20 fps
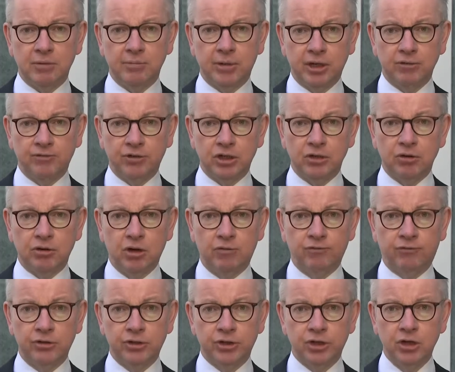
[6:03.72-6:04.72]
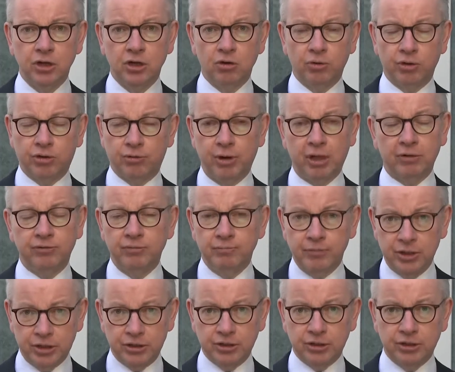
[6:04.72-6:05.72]
meeting by video conference with the
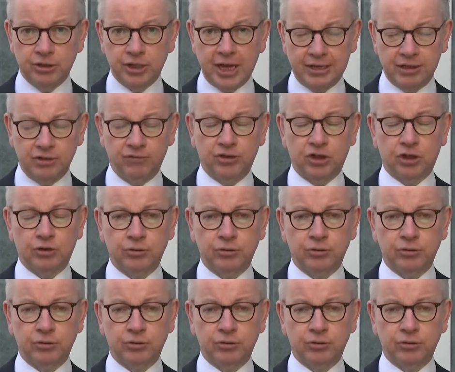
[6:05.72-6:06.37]
relevant ministers and